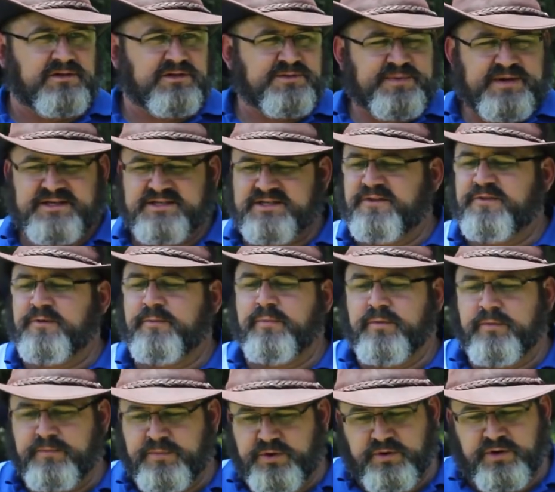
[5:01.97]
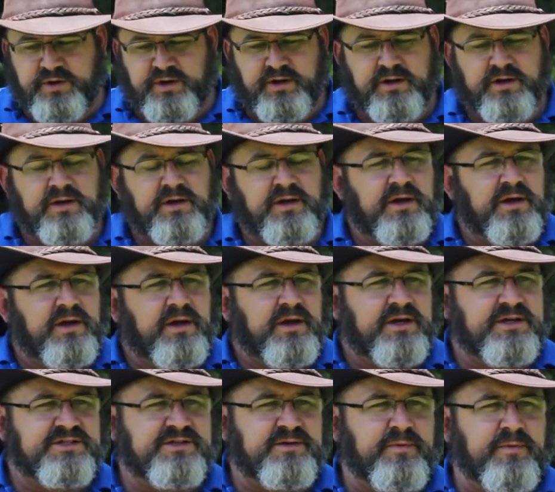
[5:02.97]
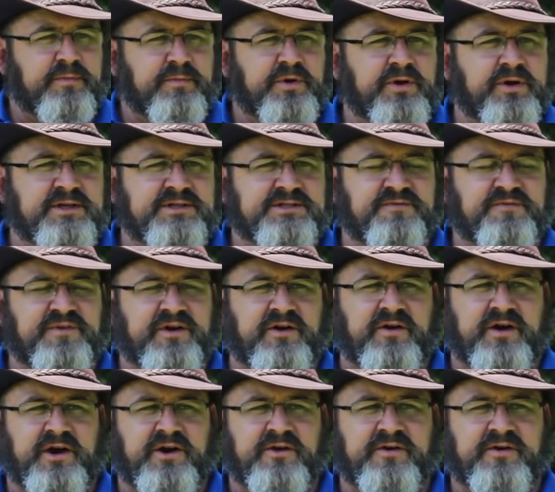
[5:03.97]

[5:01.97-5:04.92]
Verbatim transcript: especially the Bermuda, because the Bermuda is a very